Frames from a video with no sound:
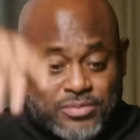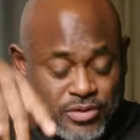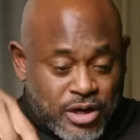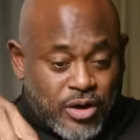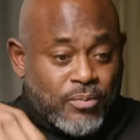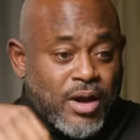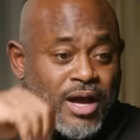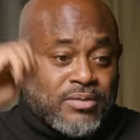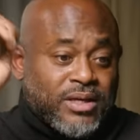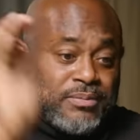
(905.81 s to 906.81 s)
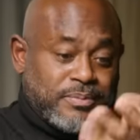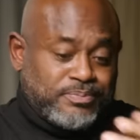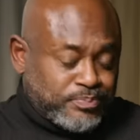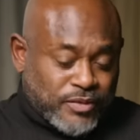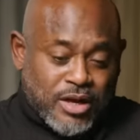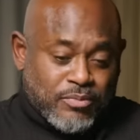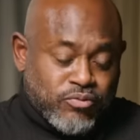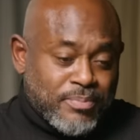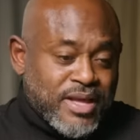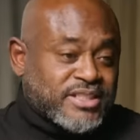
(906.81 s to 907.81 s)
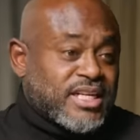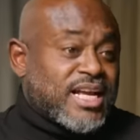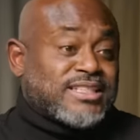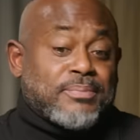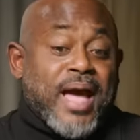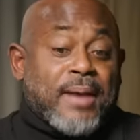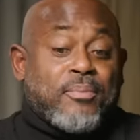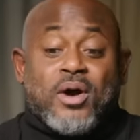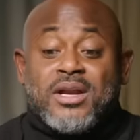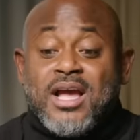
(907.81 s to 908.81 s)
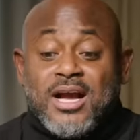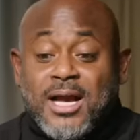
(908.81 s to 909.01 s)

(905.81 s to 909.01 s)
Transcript: you know, uh, uh, uh, rub their shit against the backboard,